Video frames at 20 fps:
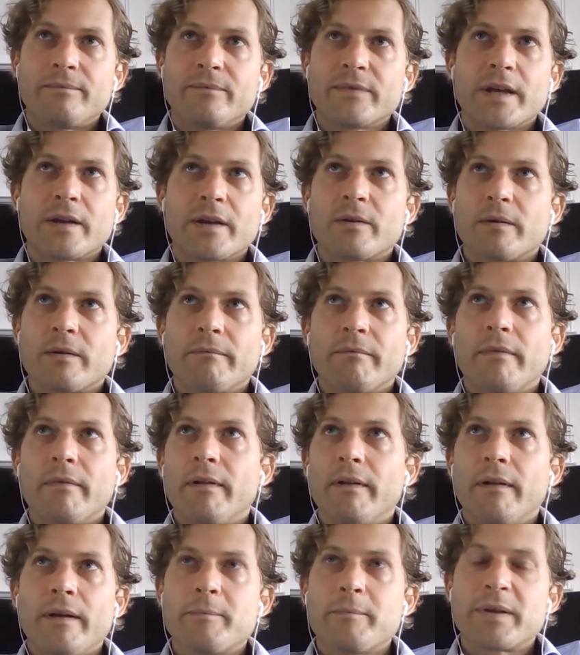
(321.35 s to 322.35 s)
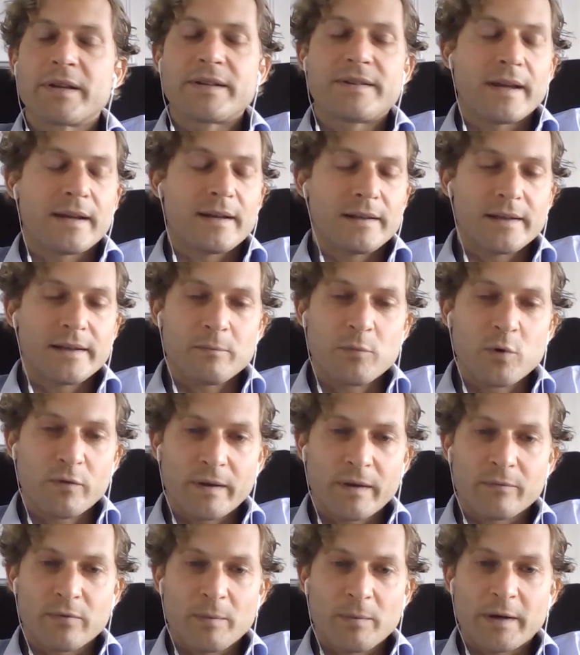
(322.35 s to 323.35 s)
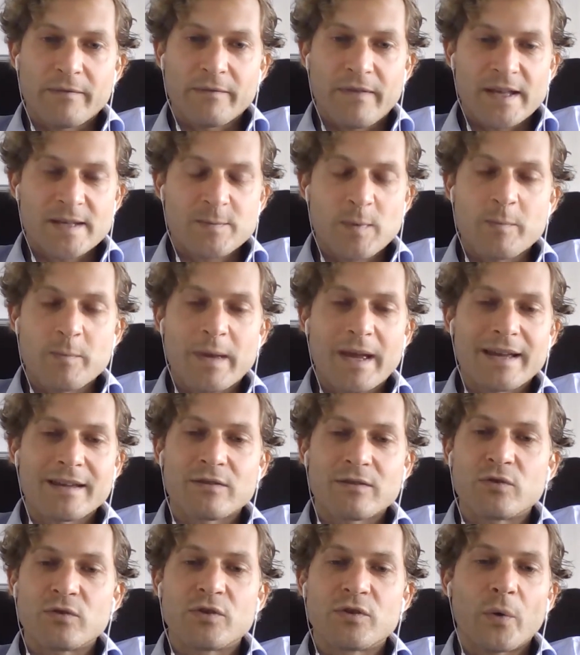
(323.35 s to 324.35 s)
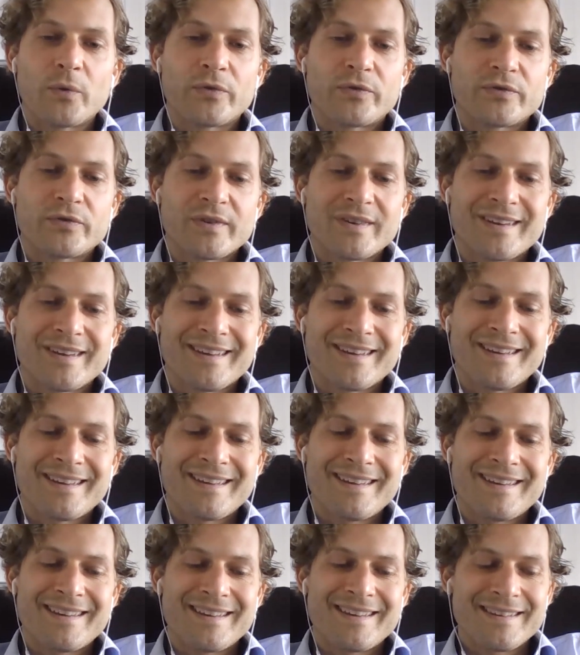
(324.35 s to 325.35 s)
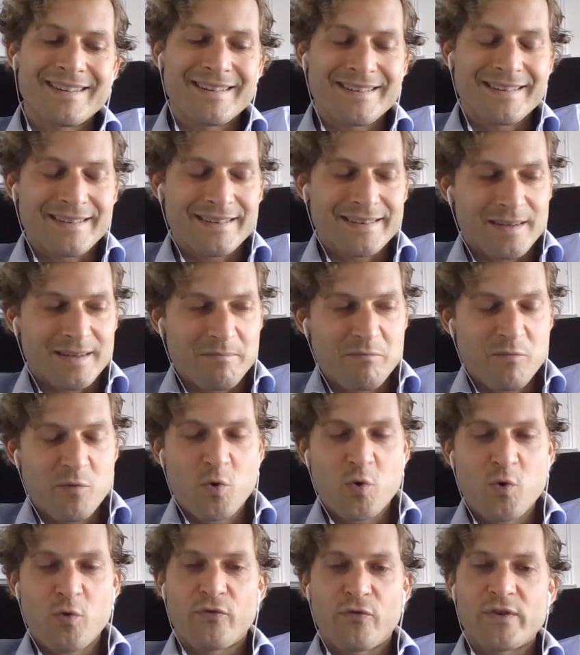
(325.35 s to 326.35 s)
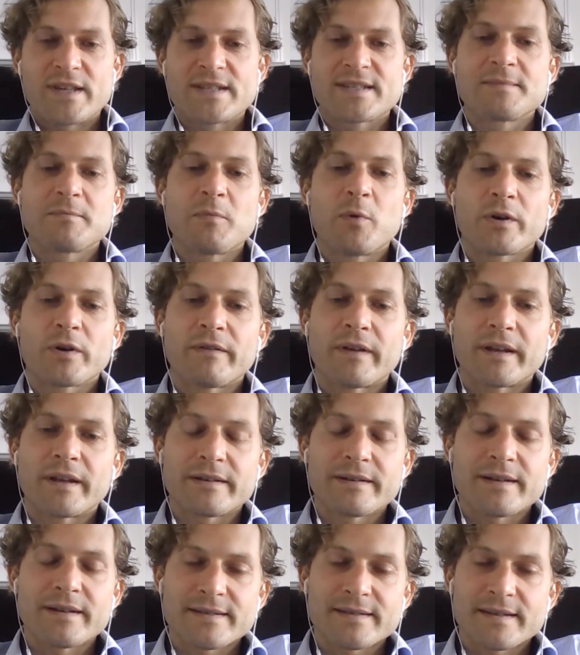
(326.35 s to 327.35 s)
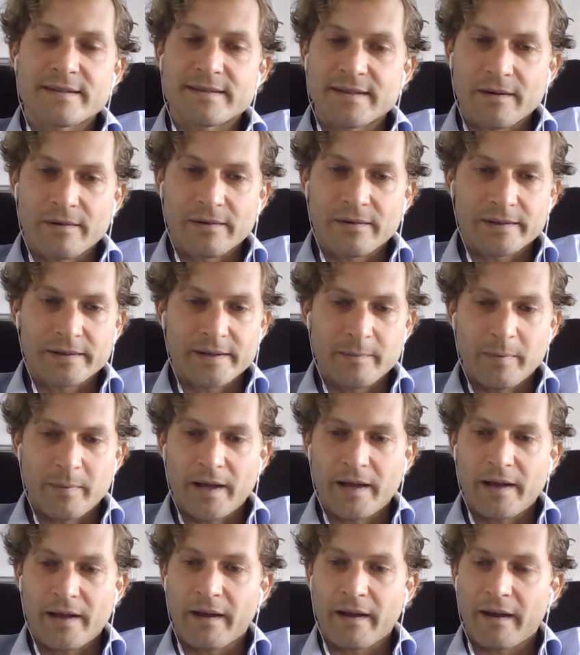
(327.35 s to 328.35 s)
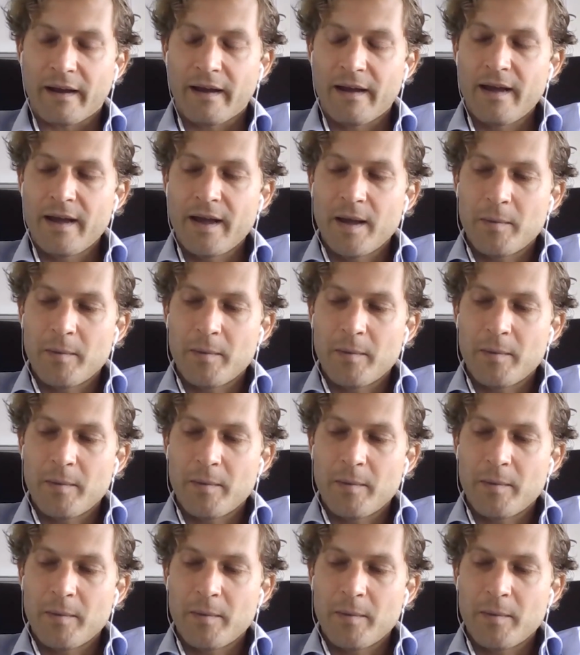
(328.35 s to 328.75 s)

in particular, moving from an investment bank, the move isn't motivated necessarily by